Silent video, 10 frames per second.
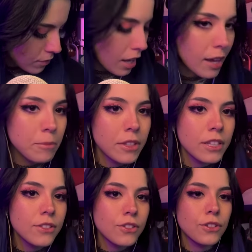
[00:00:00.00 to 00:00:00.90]
I'm
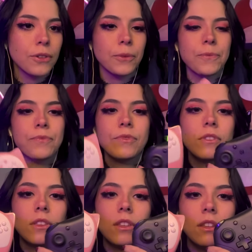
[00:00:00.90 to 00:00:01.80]
these two.
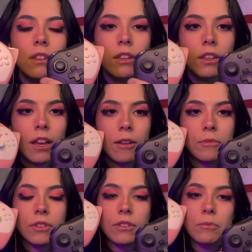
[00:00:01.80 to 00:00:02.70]
I'm
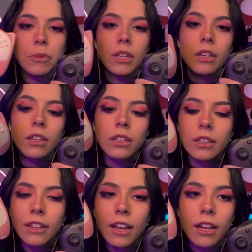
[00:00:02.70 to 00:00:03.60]
the pink
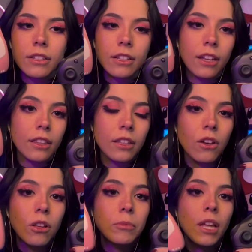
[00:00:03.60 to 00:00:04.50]
cat and the
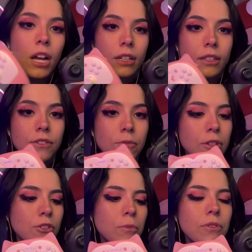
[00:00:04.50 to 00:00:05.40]
all black. These are my
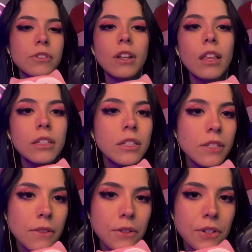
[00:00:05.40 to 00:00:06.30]
two personalities,
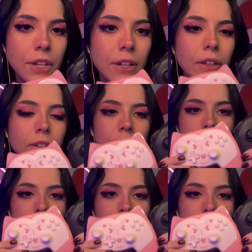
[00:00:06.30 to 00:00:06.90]
and they're dating.